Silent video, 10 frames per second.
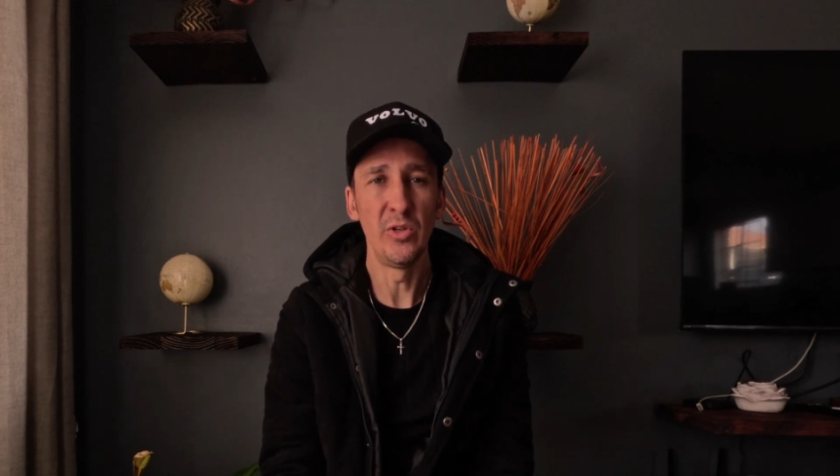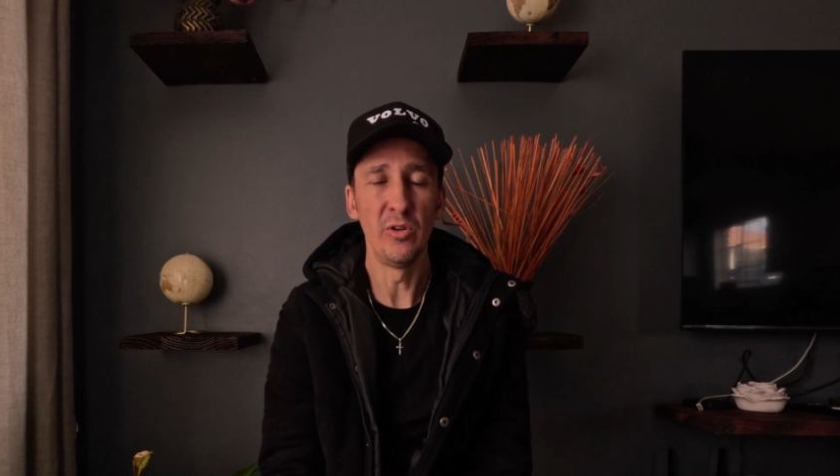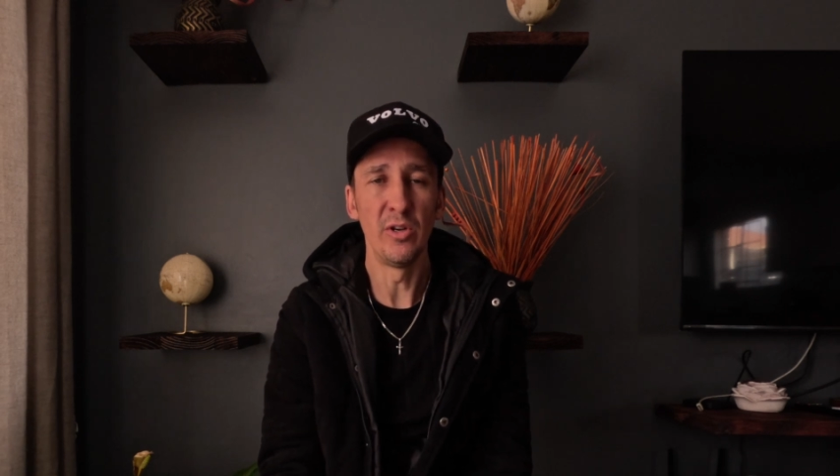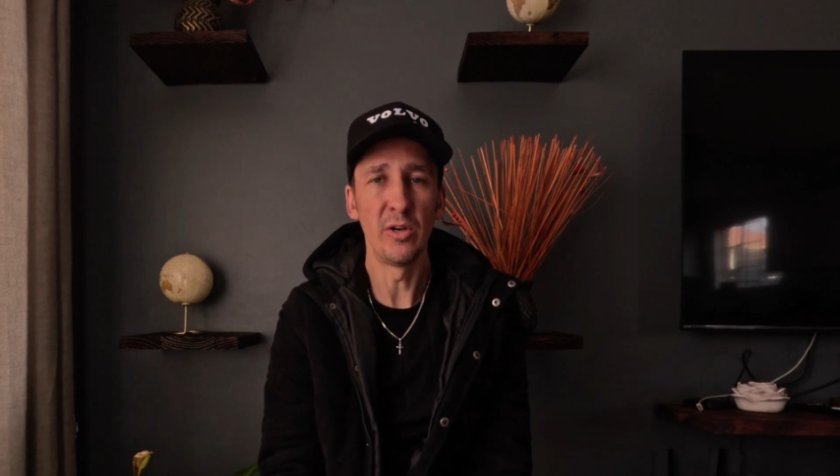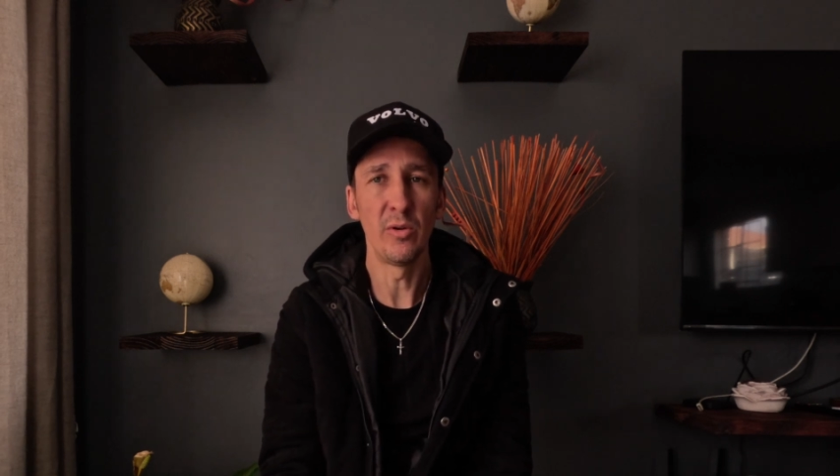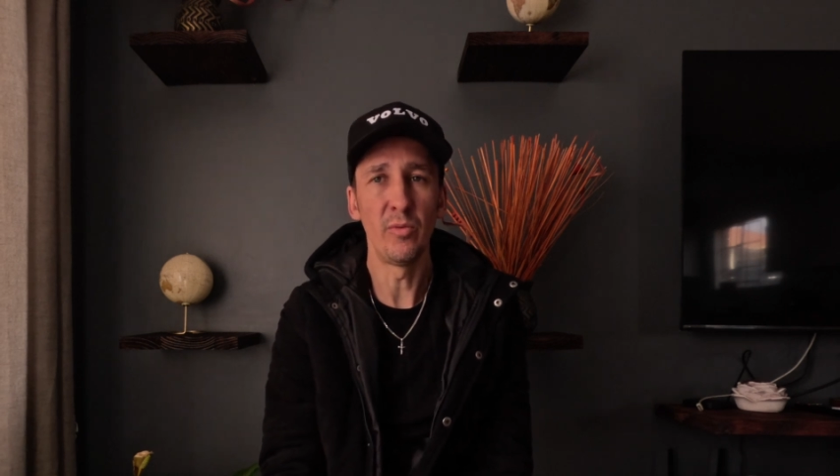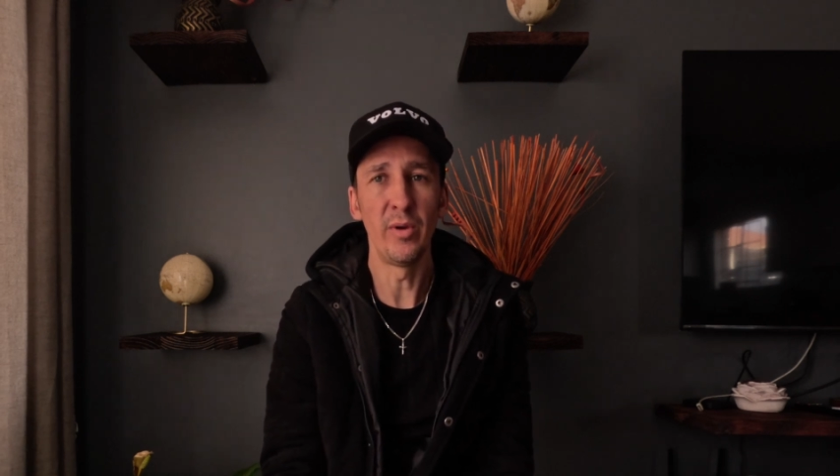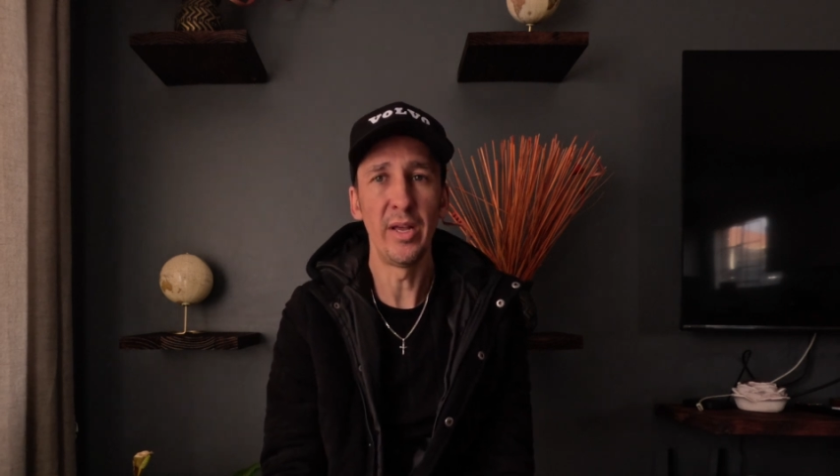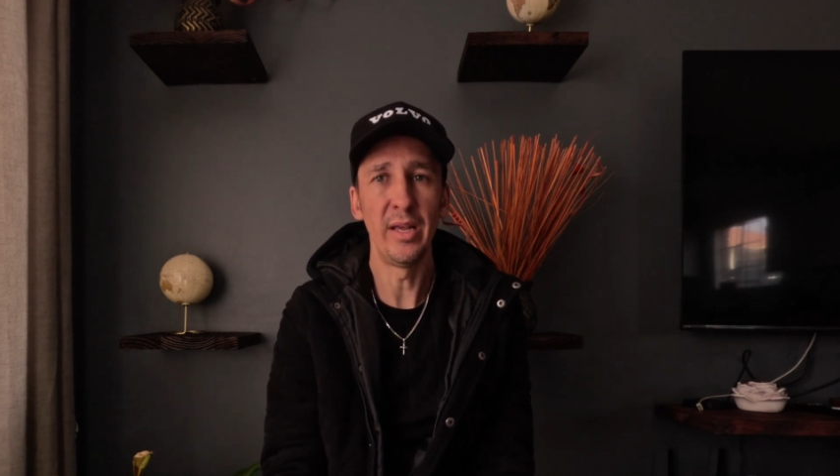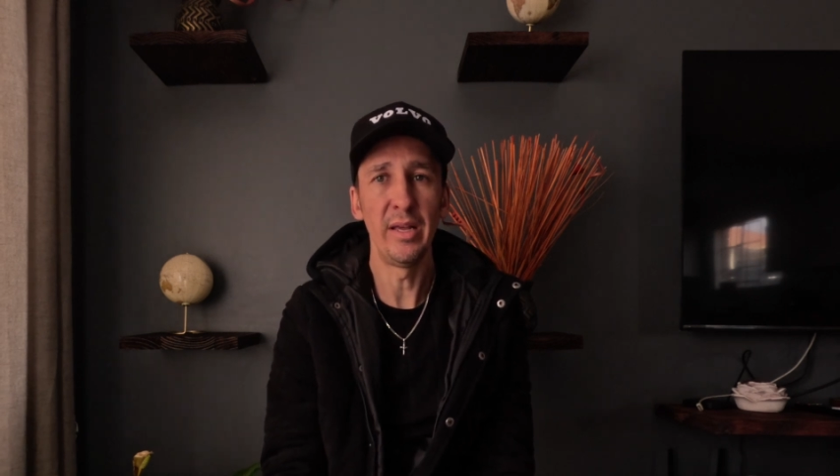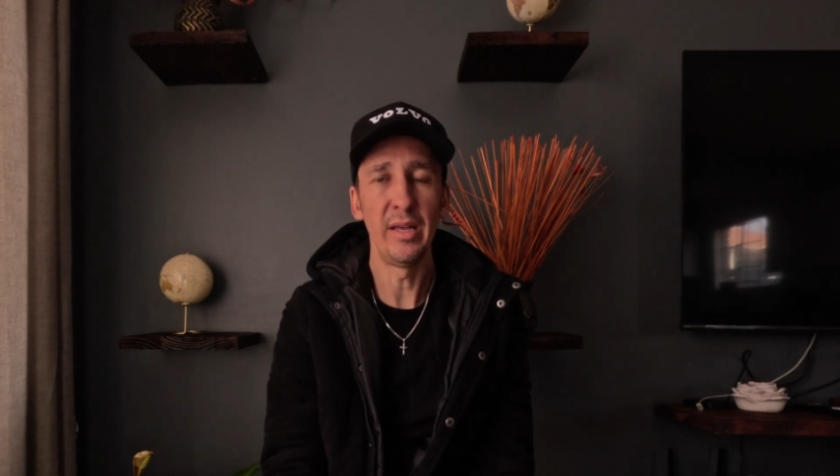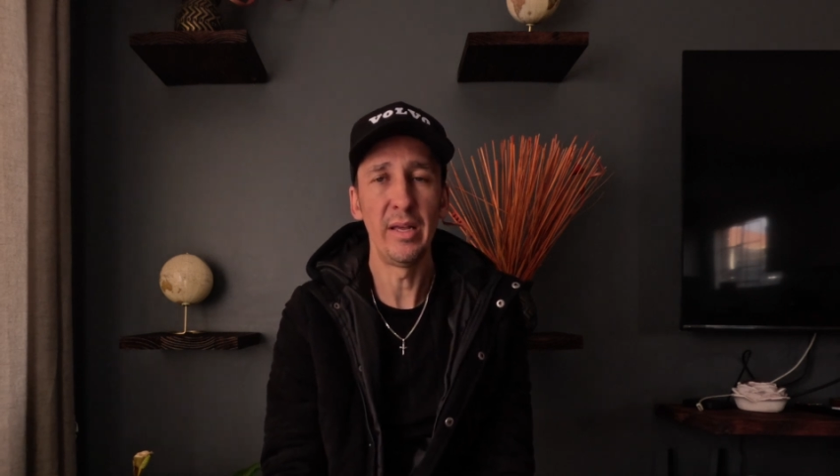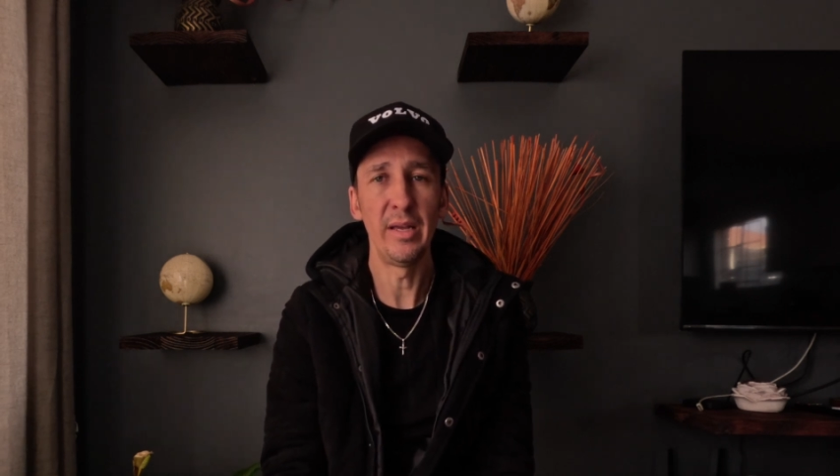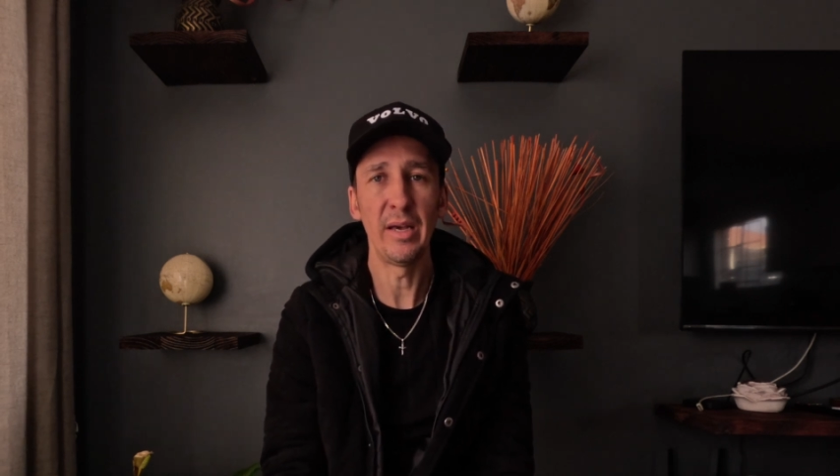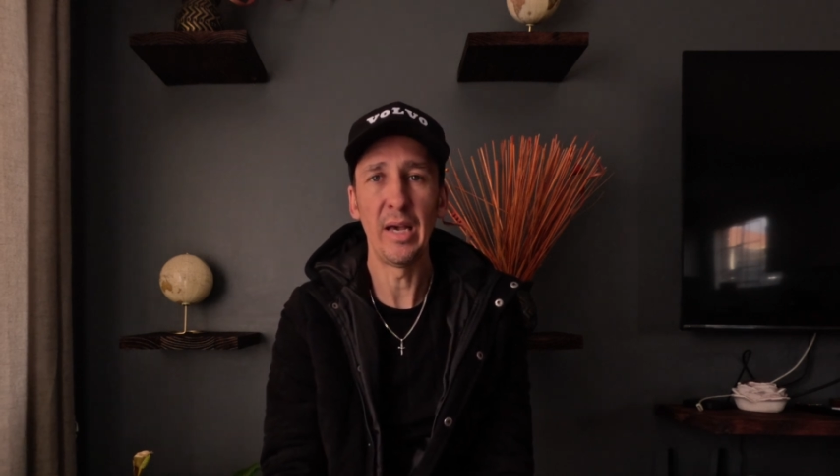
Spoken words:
you know, where